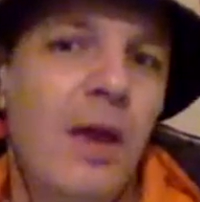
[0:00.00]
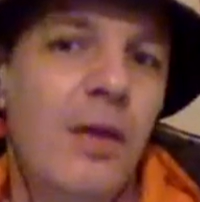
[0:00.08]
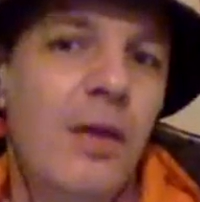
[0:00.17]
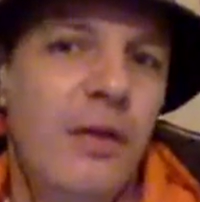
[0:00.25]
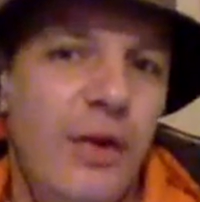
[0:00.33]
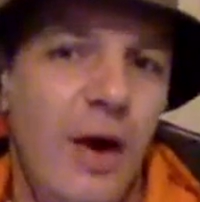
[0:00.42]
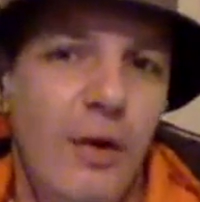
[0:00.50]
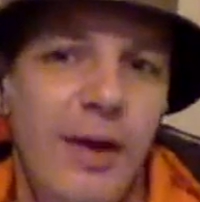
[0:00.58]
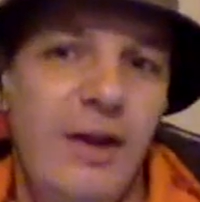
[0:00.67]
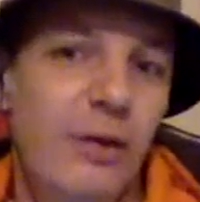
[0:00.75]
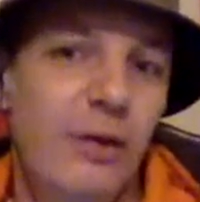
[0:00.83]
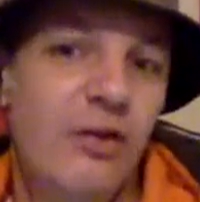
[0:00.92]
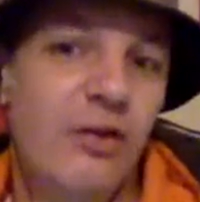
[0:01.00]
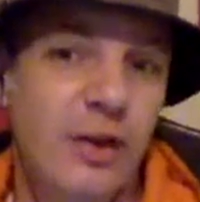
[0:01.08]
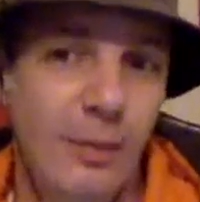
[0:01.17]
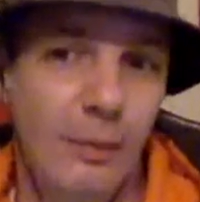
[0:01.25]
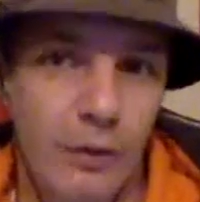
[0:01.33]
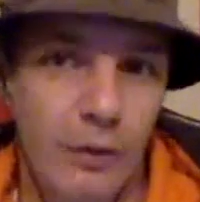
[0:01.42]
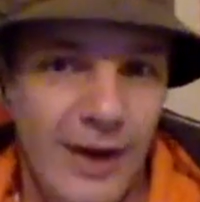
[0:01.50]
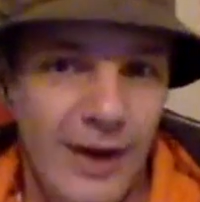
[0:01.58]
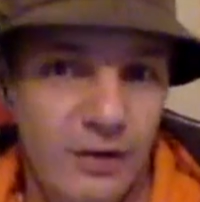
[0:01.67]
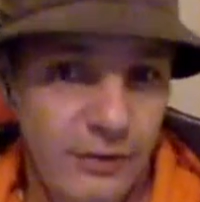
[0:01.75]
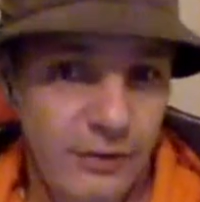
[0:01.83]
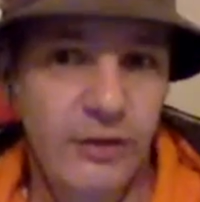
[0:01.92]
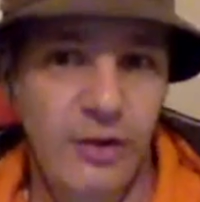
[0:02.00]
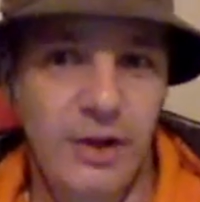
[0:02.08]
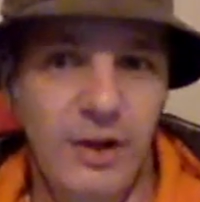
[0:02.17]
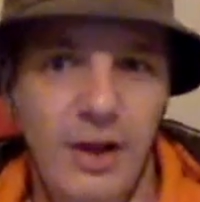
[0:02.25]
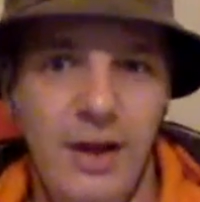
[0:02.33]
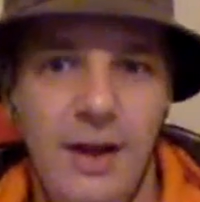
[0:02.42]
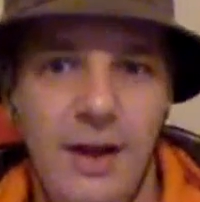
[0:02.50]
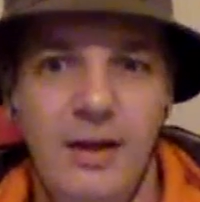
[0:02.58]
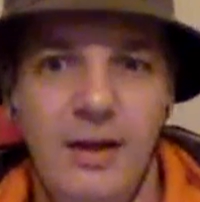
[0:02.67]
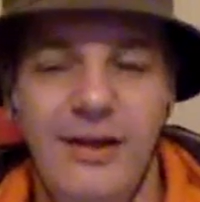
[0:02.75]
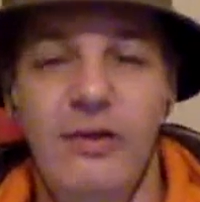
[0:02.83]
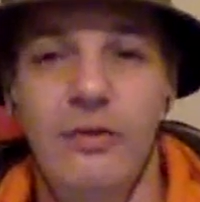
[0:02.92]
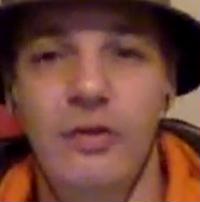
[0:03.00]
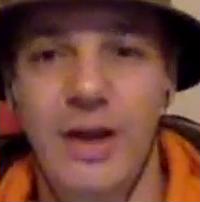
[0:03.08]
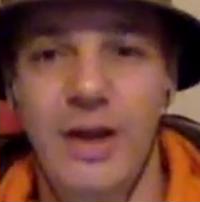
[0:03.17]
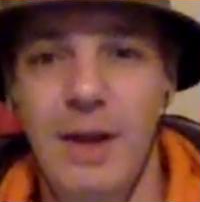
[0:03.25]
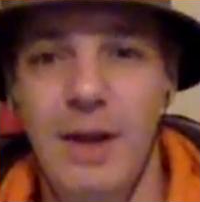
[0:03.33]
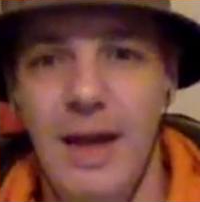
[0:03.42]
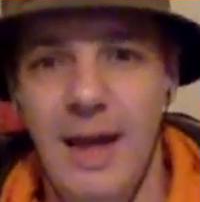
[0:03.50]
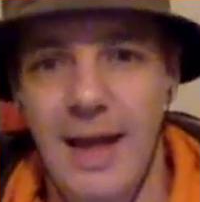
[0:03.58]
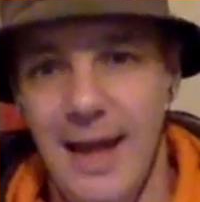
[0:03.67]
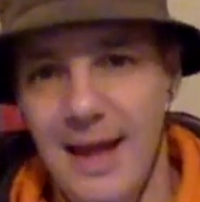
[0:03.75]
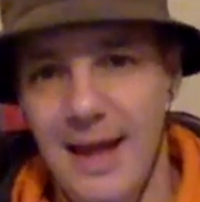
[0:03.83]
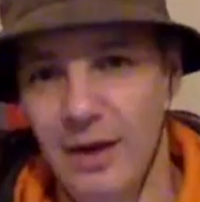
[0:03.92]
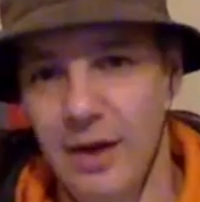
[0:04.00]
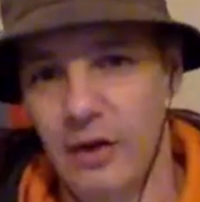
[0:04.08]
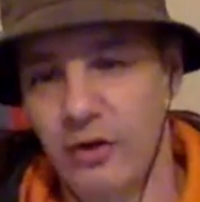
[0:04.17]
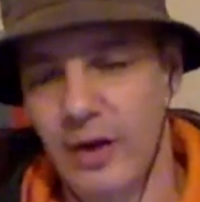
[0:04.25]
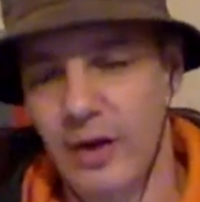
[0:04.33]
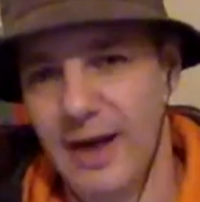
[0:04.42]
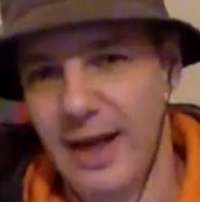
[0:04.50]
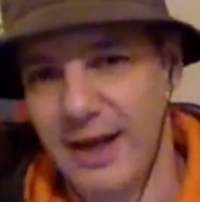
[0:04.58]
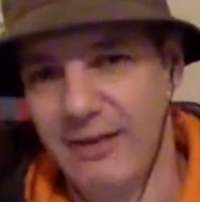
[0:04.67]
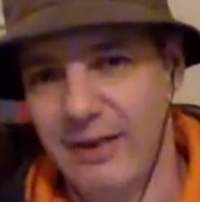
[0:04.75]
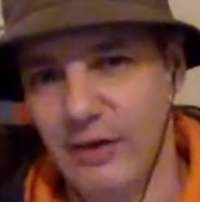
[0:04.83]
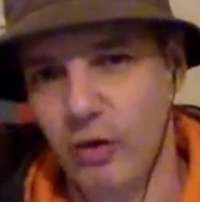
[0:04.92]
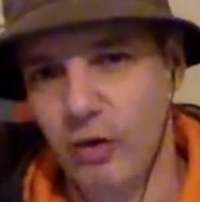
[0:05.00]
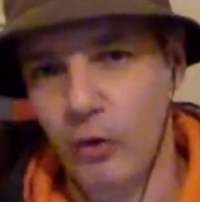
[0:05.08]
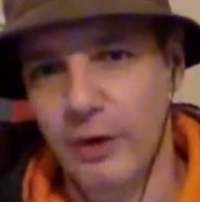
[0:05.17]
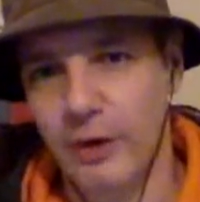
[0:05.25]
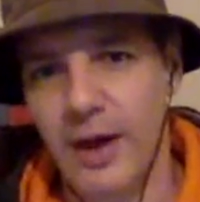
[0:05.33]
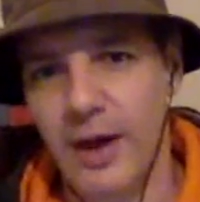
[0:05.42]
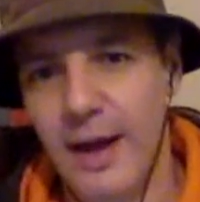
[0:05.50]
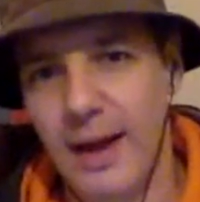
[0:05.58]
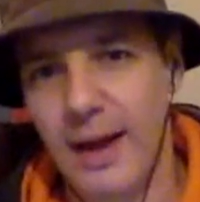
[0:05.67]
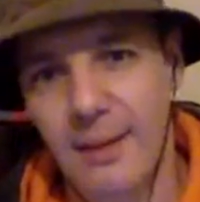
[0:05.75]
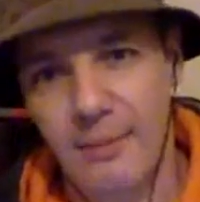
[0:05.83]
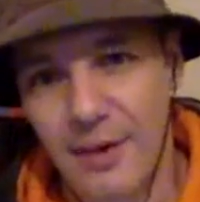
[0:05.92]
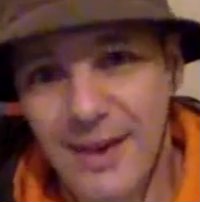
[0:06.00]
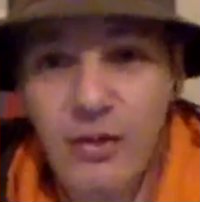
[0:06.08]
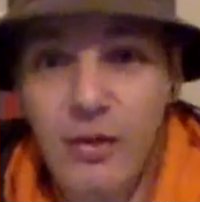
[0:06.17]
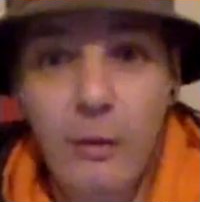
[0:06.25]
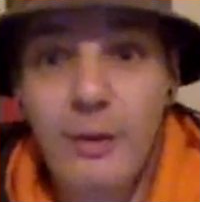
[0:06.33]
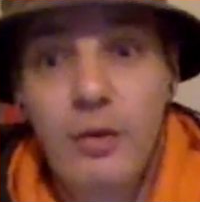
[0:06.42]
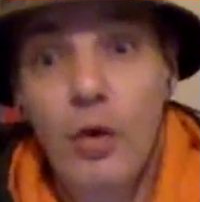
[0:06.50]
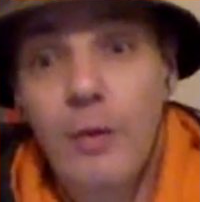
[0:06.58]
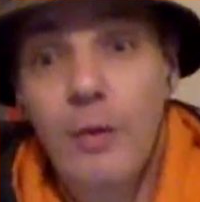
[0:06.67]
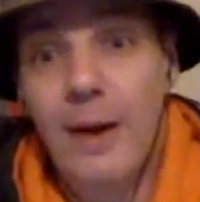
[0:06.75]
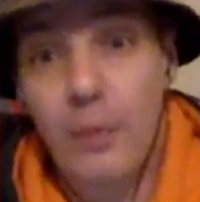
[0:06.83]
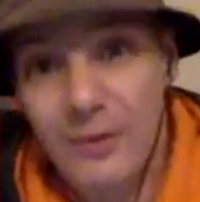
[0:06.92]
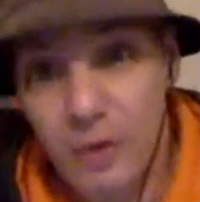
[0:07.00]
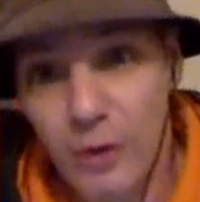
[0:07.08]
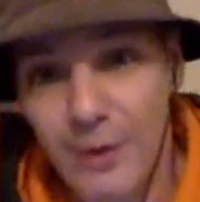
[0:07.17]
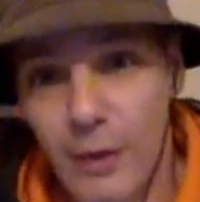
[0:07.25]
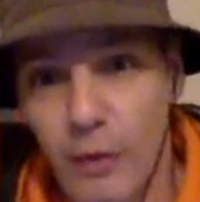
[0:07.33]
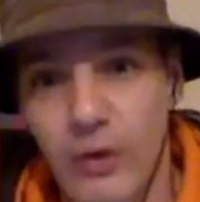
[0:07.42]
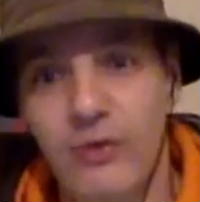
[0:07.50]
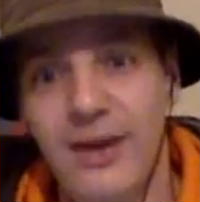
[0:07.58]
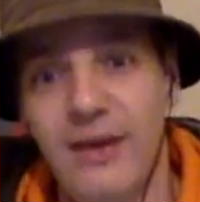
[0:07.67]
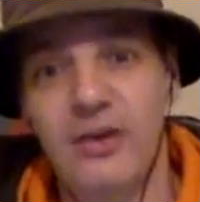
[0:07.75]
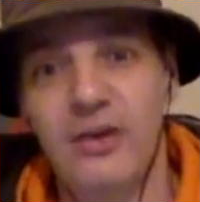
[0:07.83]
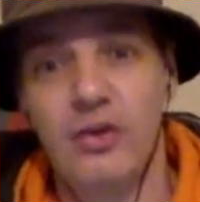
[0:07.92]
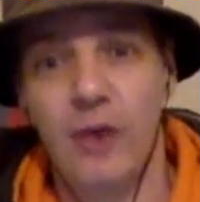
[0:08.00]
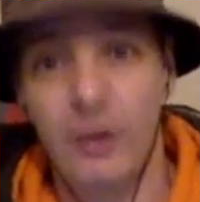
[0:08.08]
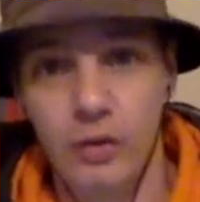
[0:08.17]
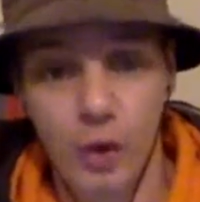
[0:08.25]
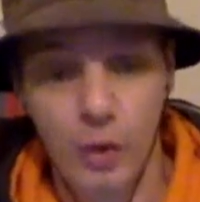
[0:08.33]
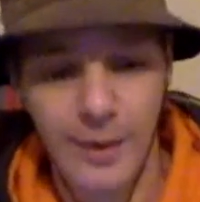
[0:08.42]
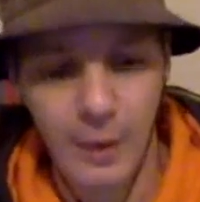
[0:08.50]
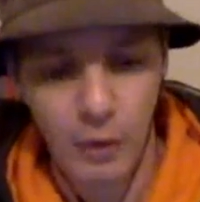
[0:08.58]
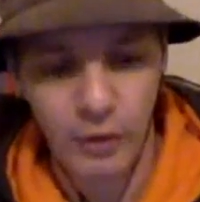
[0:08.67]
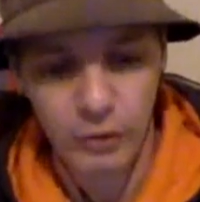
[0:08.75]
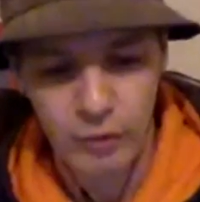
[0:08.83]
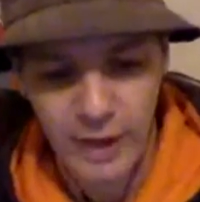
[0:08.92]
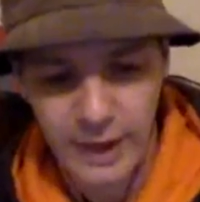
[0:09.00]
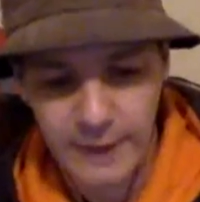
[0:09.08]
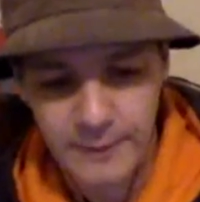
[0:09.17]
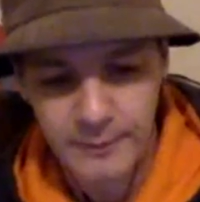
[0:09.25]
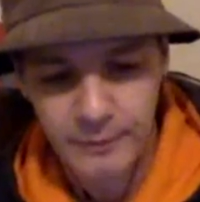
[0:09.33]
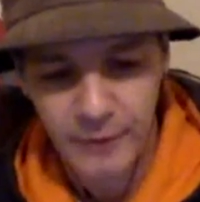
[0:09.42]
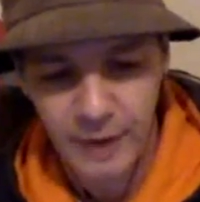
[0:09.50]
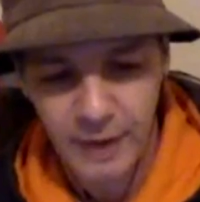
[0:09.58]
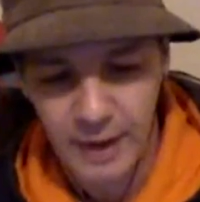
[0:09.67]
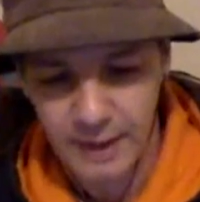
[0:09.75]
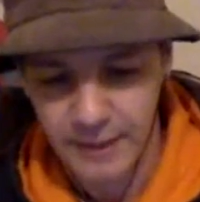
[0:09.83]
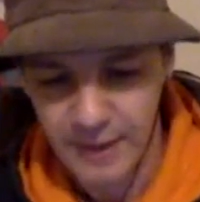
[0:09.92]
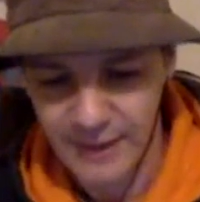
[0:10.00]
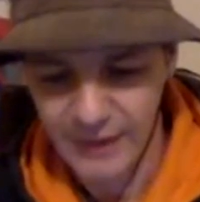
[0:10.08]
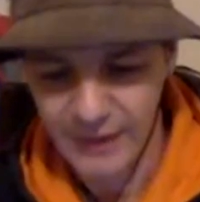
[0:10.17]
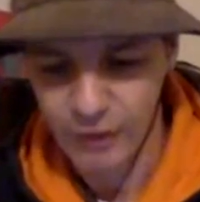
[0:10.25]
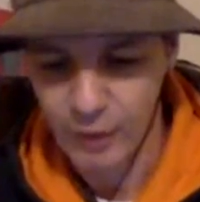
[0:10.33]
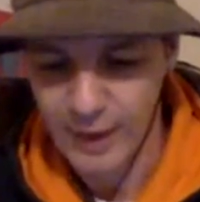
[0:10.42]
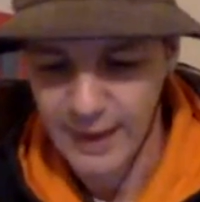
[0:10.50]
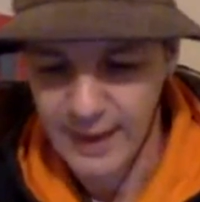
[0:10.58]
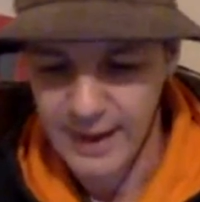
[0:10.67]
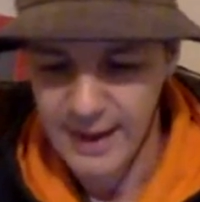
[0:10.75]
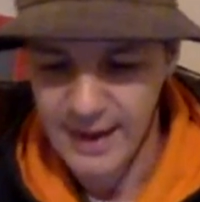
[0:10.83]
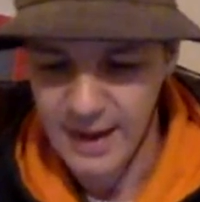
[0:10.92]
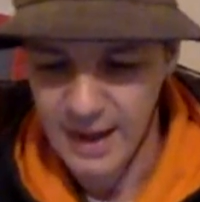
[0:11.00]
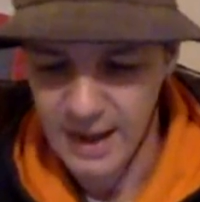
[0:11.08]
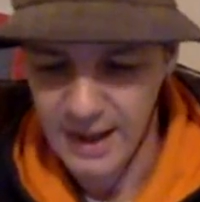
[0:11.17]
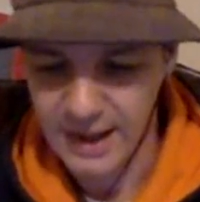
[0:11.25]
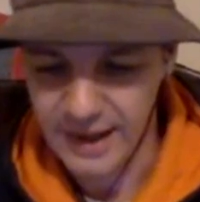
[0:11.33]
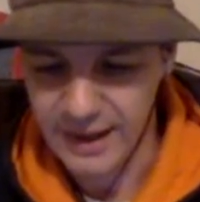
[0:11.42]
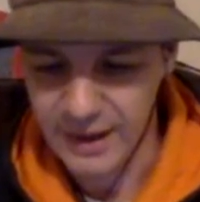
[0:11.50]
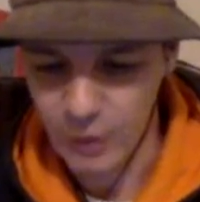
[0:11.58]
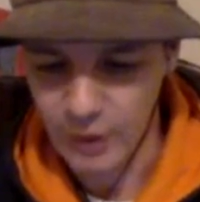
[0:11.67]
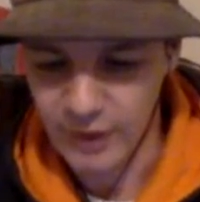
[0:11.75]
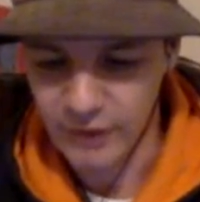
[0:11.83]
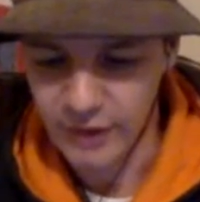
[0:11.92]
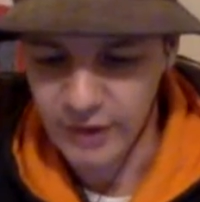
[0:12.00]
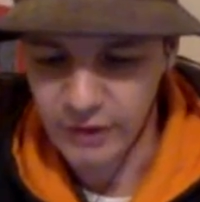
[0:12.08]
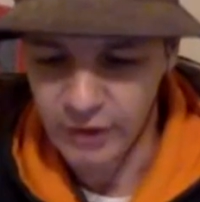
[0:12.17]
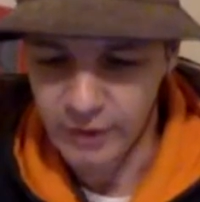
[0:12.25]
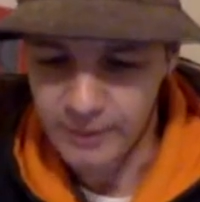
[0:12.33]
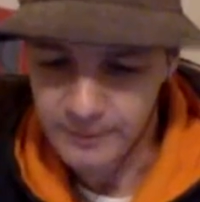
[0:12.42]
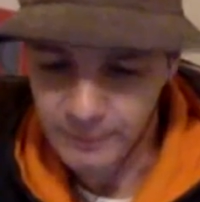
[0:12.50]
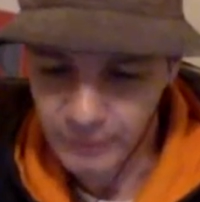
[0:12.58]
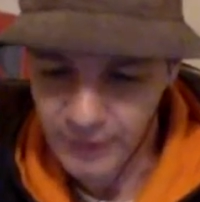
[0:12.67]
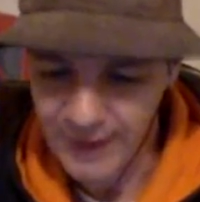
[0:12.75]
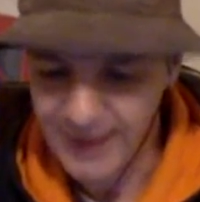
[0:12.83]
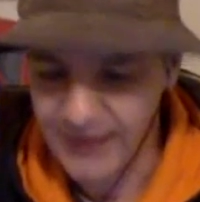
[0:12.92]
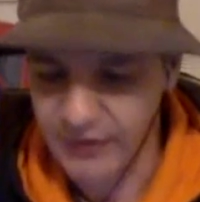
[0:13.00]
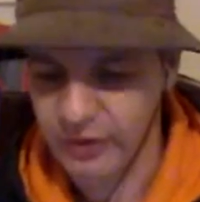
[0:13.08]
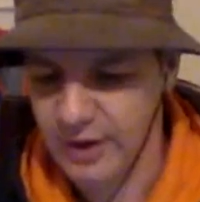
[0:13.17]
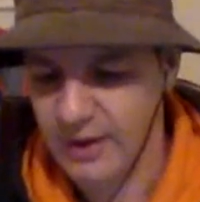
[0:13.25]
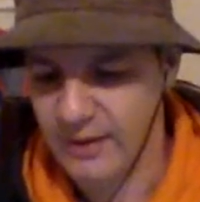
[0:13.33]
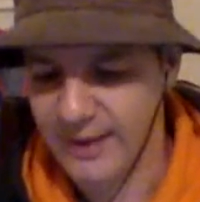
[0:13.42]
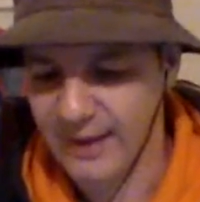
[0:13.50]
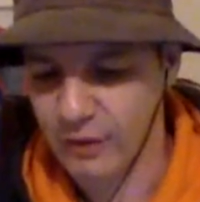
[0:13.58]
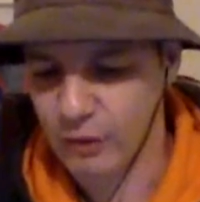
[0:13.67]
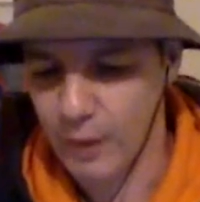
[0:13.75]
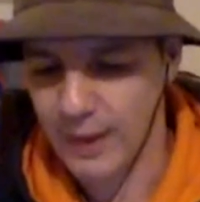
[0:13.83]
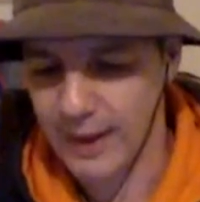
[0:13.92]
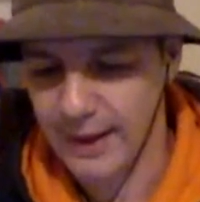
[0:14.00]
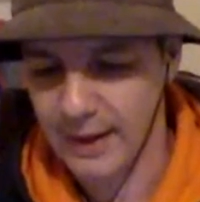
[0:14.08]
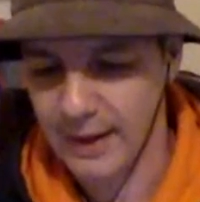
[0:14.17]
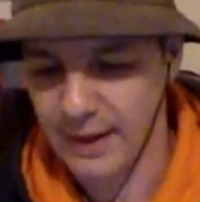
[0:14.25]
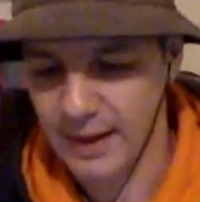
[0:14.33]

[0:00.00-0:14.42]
that the Hurricanes are actually the number 1 ranked defensive team in the tournament. But that's not what we talk about. We talk about all these flashy tries. We talk about all this running, and that's where it all is. So, hence, that's where